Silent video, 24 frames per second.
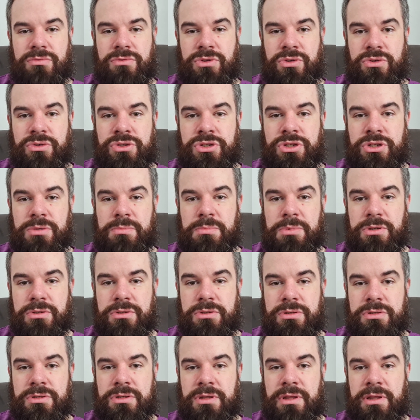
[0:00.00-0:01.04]

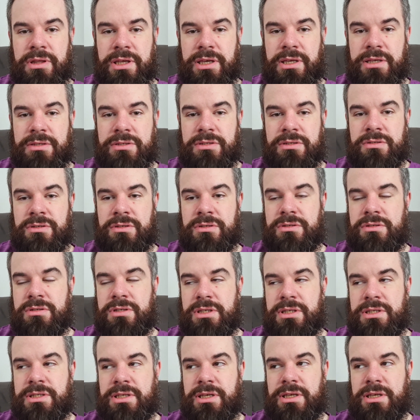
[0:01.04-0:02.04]
YouTubers and things, because they